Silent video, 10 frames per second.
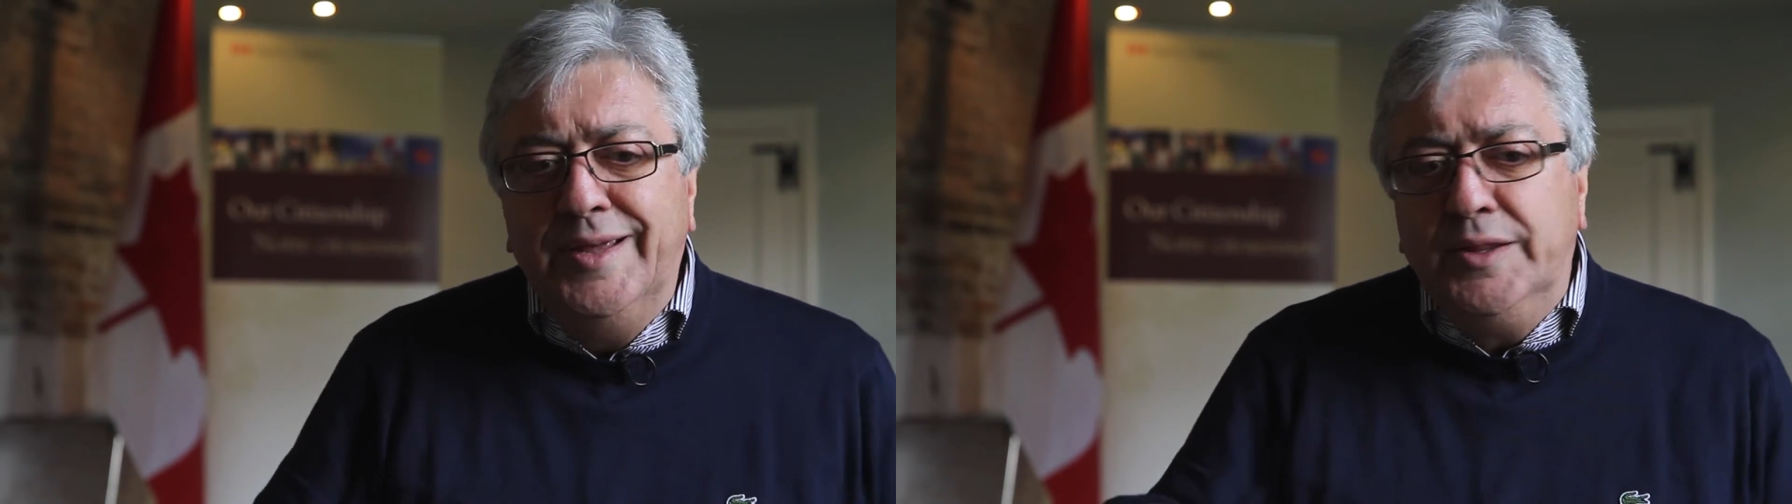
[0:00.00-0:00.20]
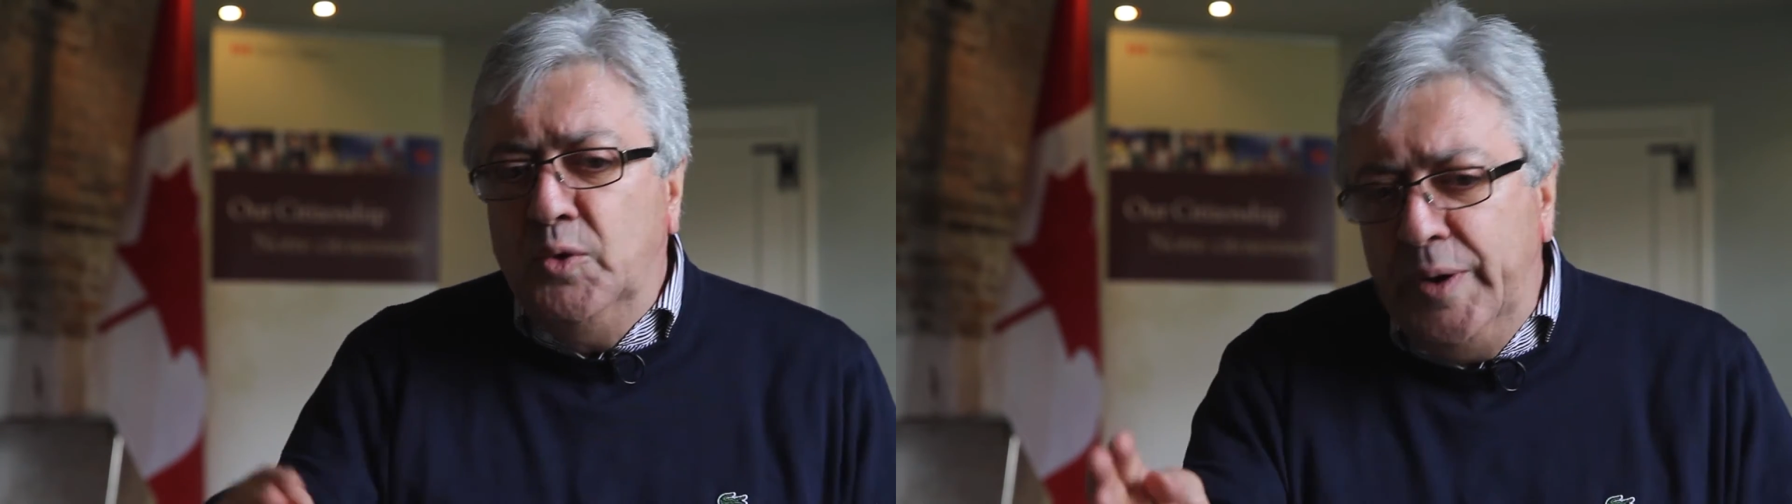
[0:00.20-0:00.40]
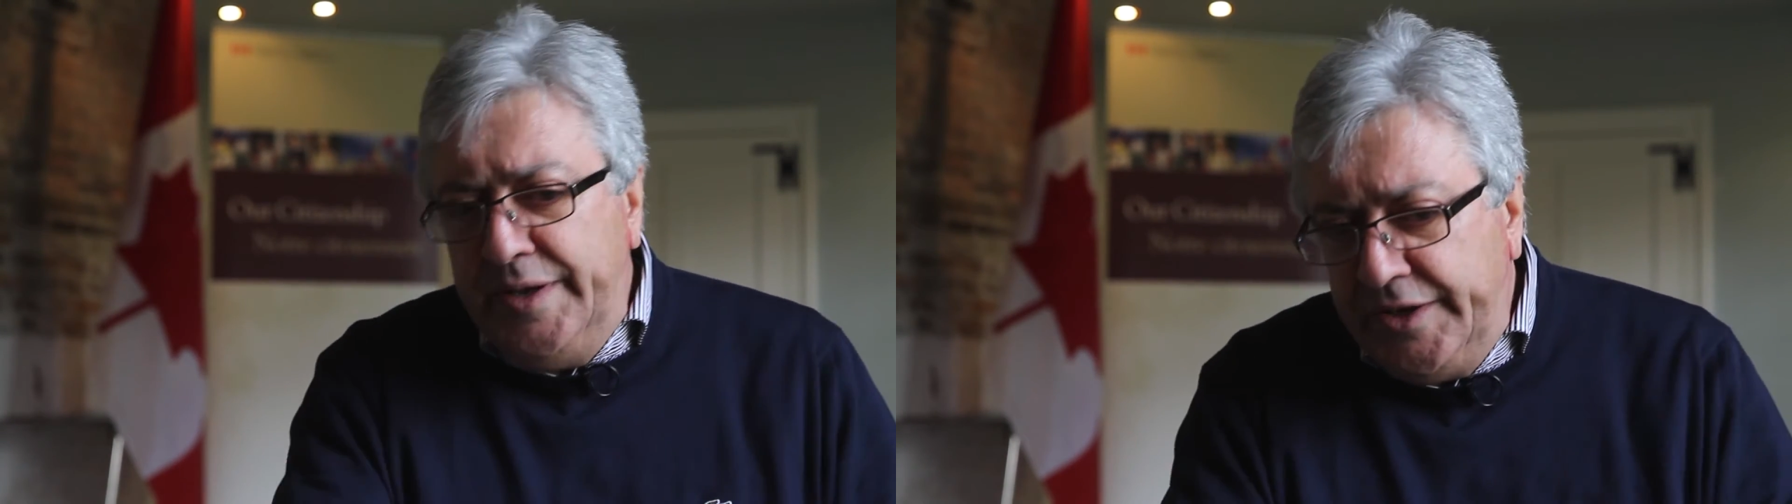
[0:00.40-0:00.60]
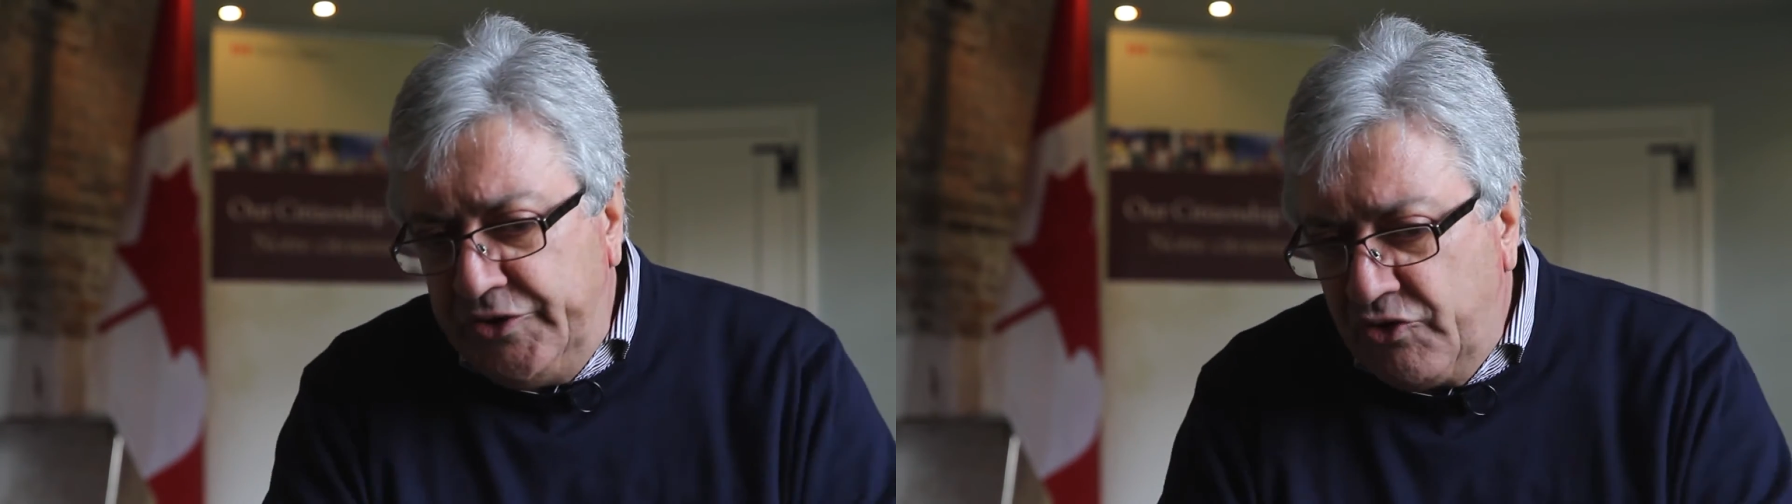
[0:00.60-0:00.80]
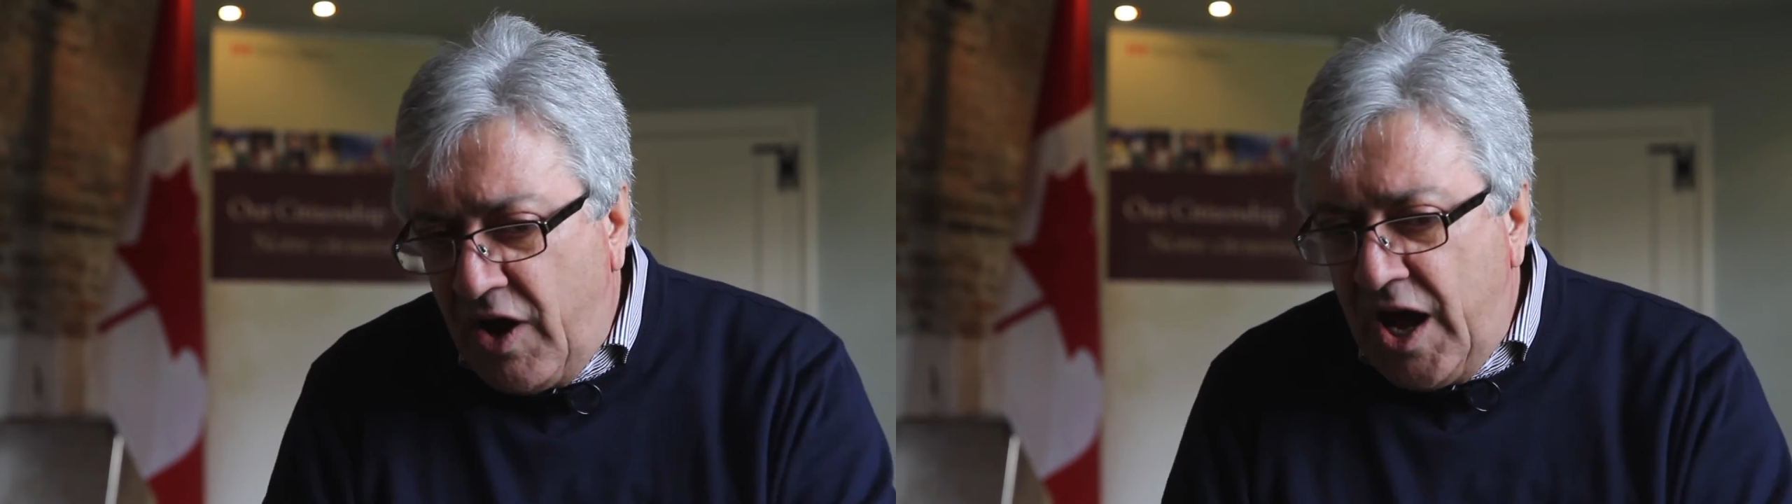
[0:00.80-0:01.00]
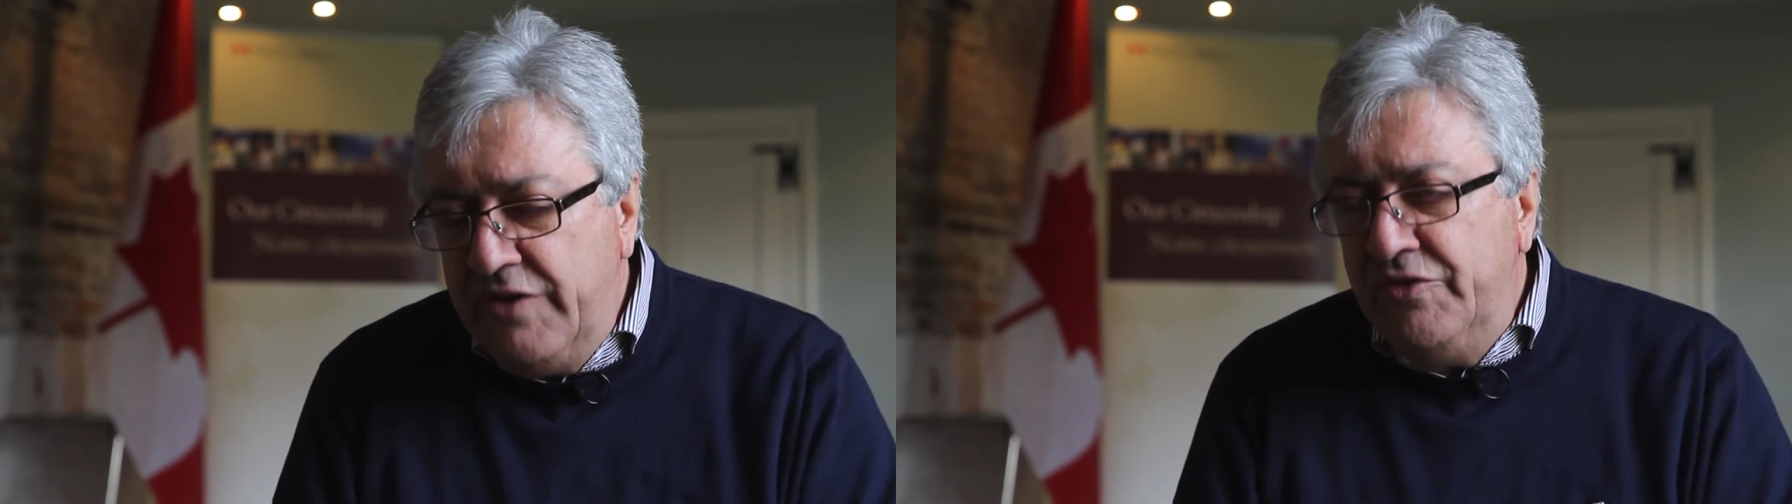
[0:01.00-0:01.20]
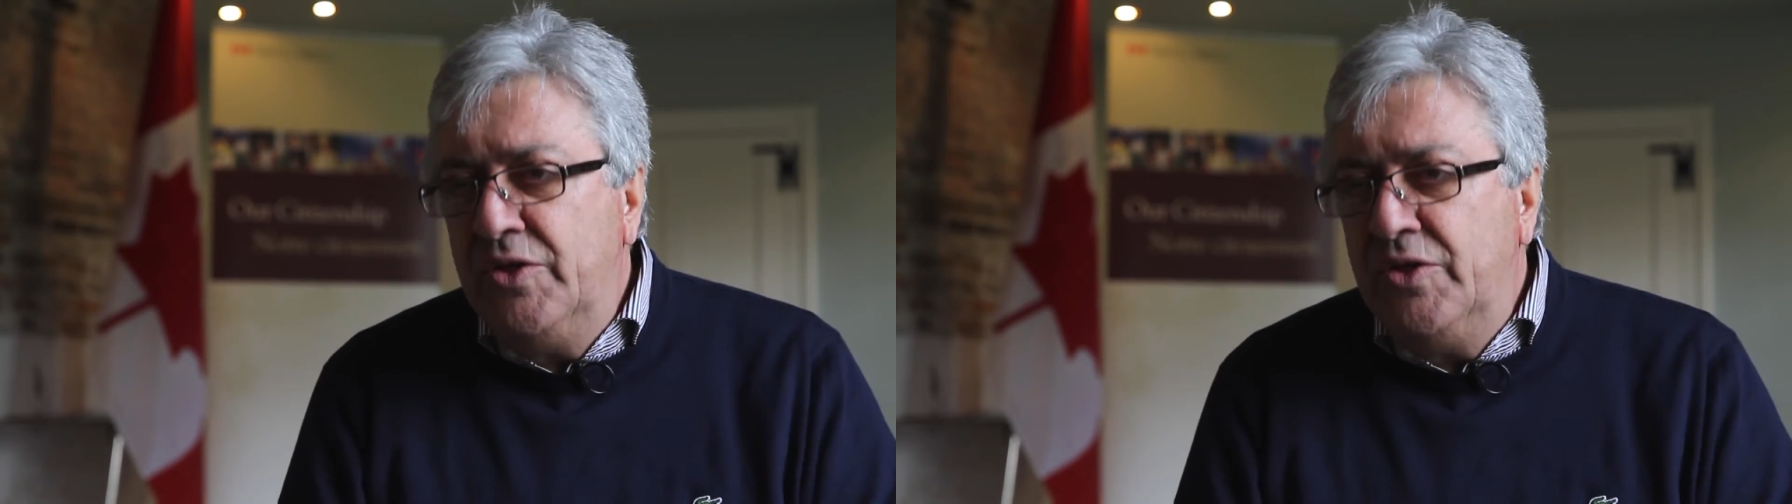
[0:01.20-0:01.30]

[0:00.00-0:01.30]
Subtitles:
the way they drive, the